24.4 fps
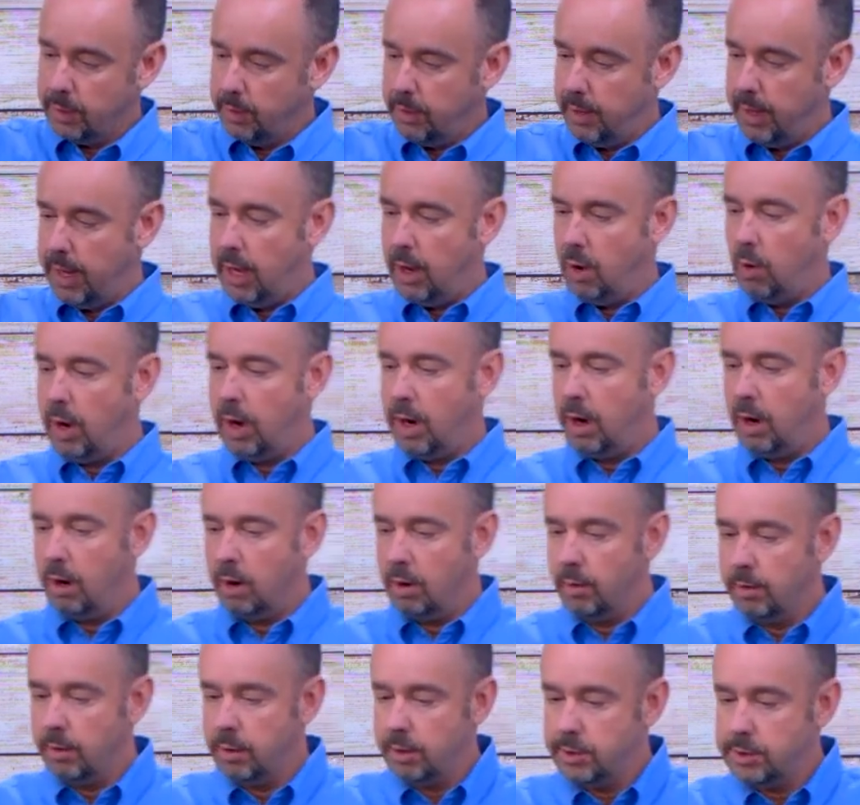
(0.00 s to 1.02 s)
Now
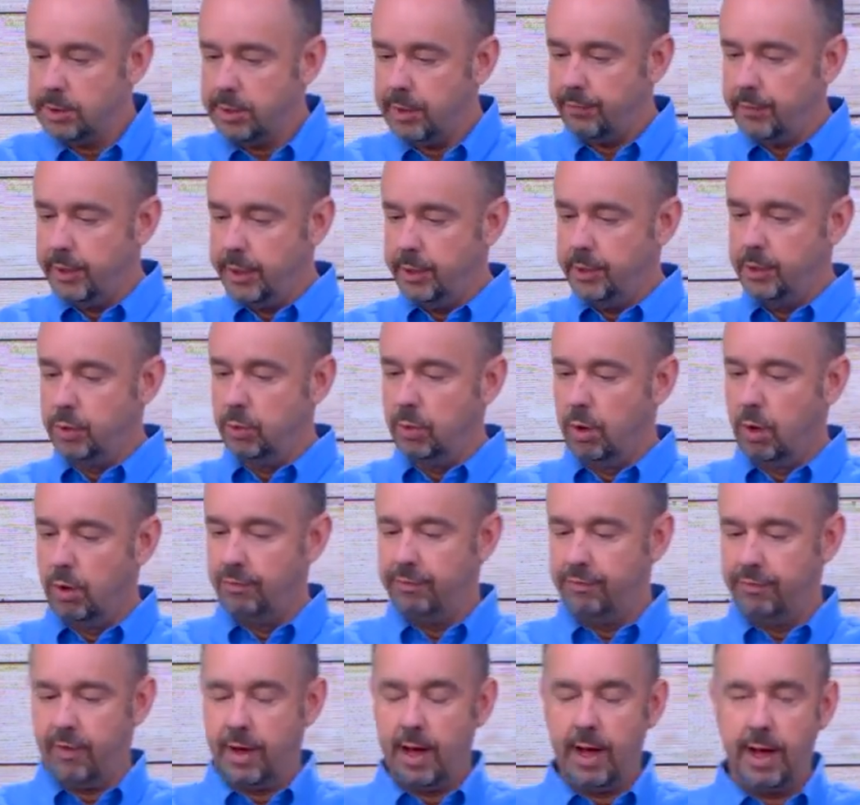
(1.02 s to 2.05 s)
our
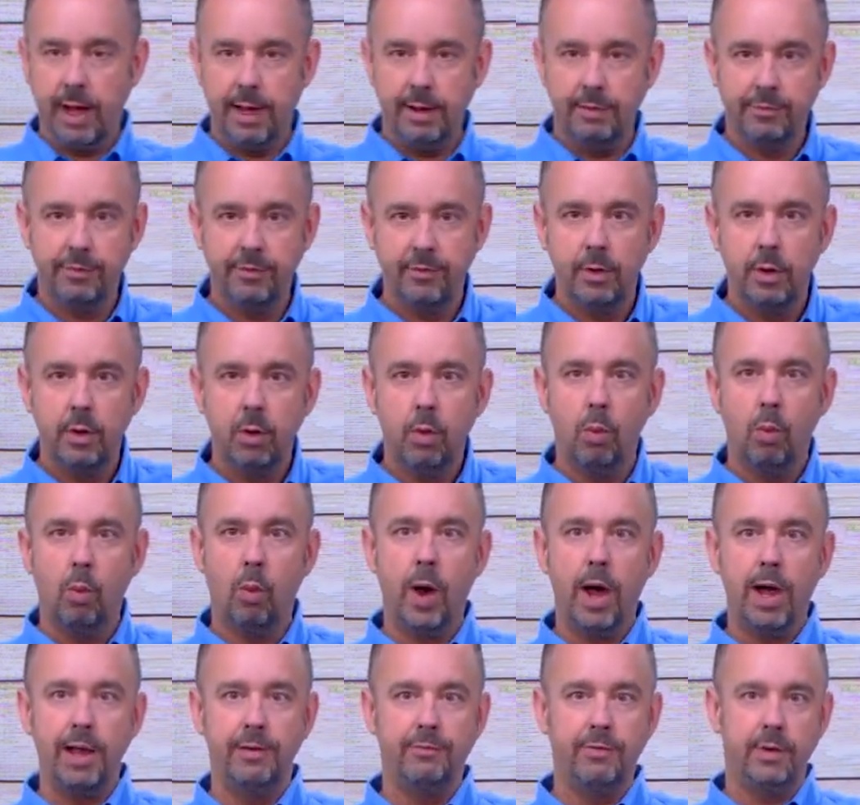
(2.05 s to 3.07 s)
7205
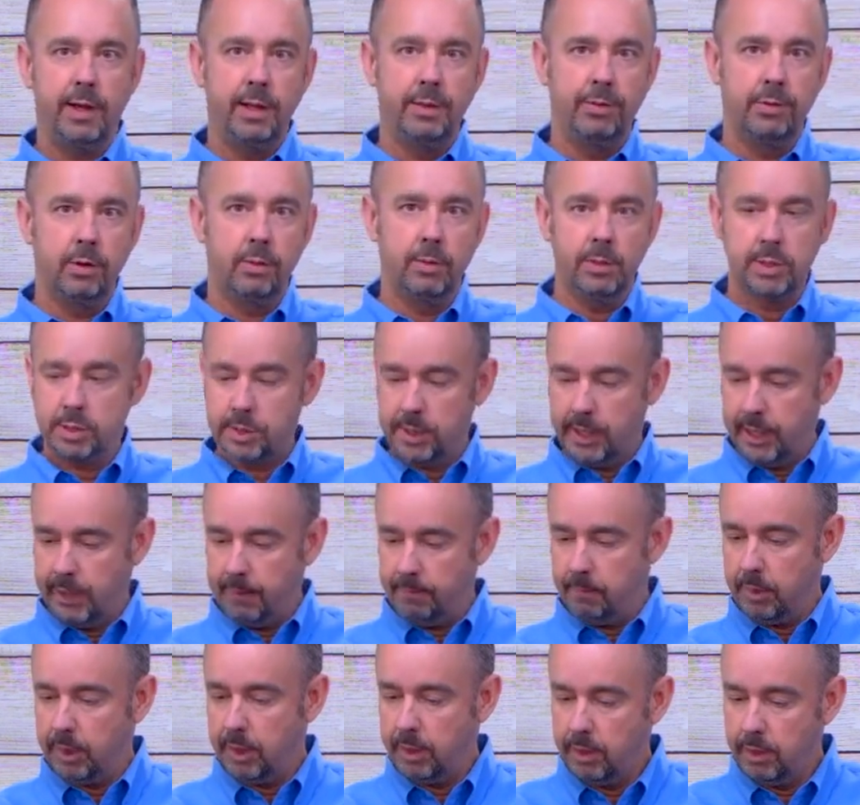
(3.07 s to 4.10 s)
Wi-Fi thermostat
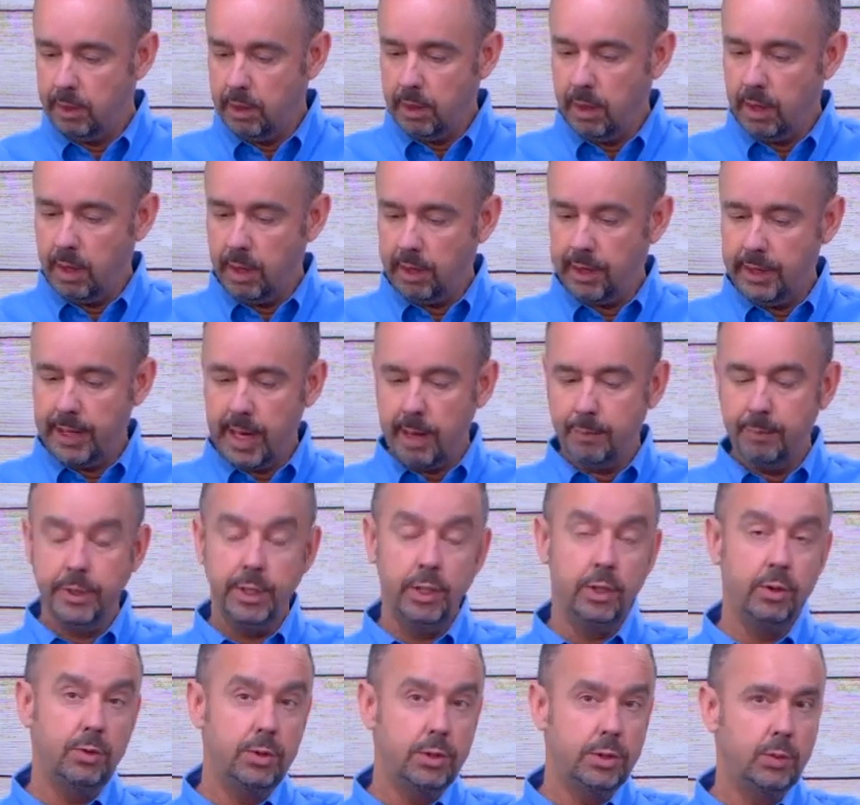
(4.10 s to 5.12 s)
uh, cannot be
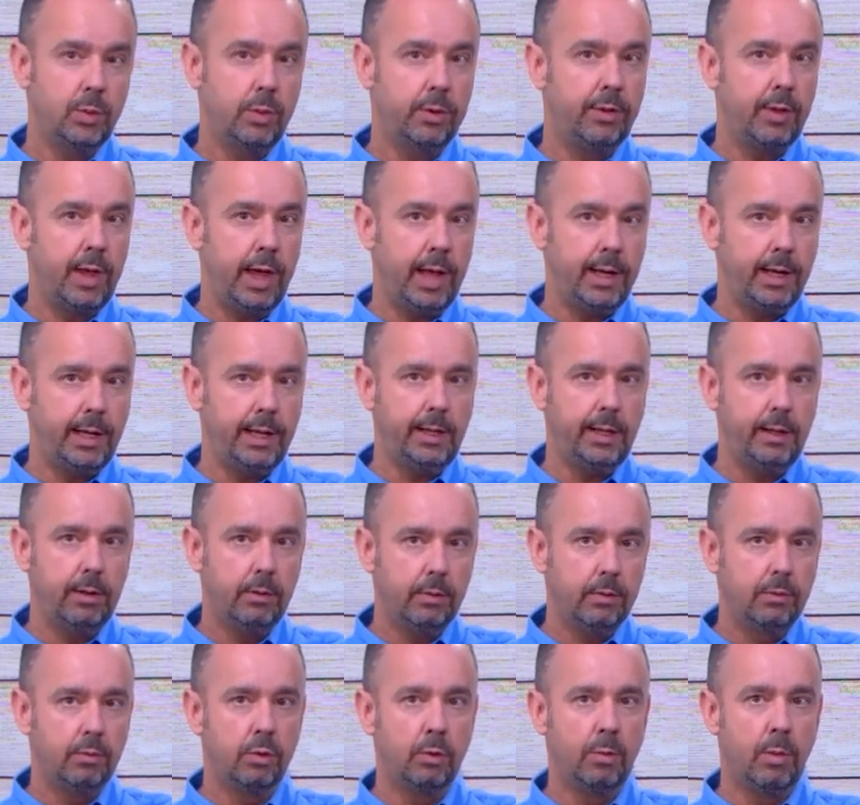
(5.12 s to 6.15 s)
used with any
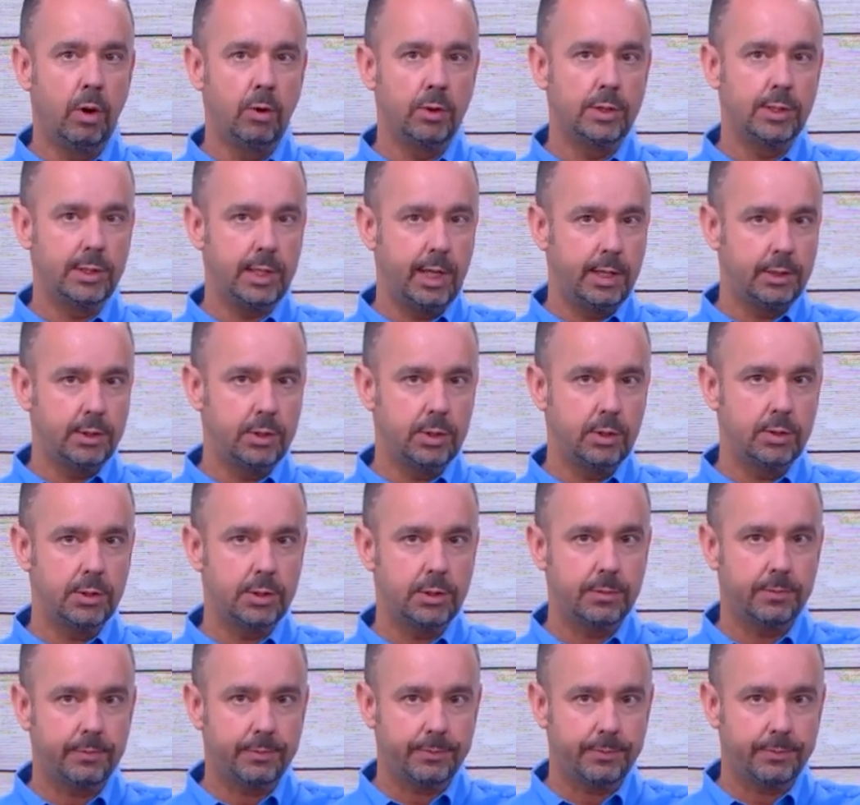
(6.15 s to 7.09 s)
remote sensors,